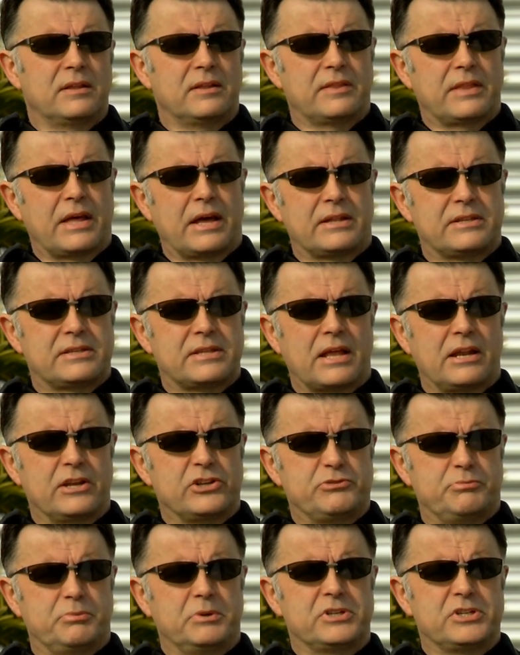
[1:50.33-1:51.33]
that
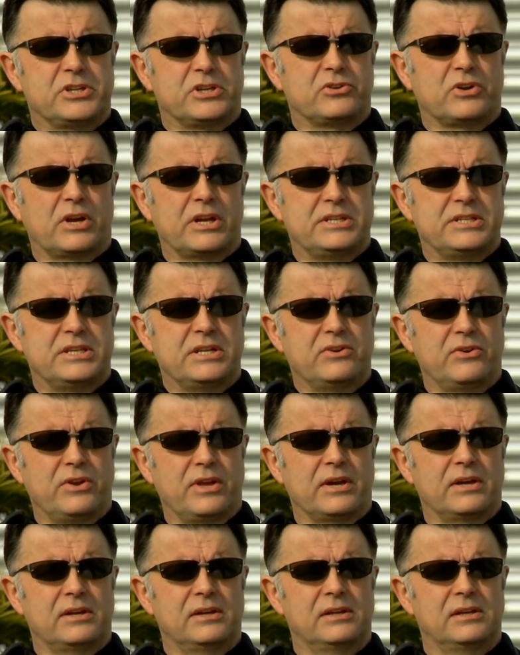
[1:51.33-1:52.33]
eligibility
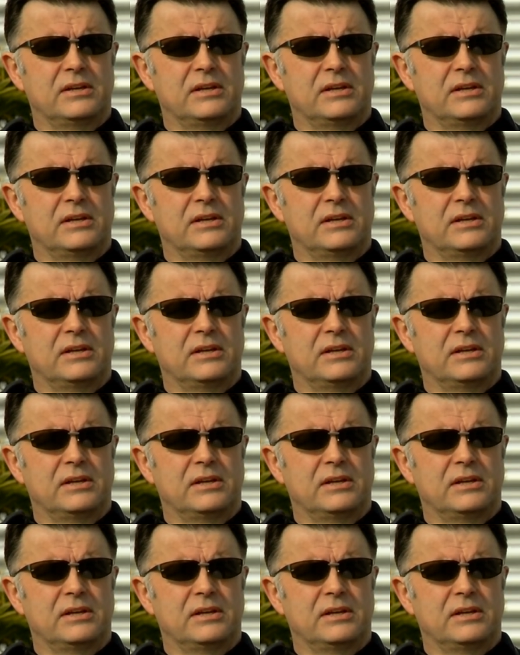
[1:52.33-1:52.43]
criteria,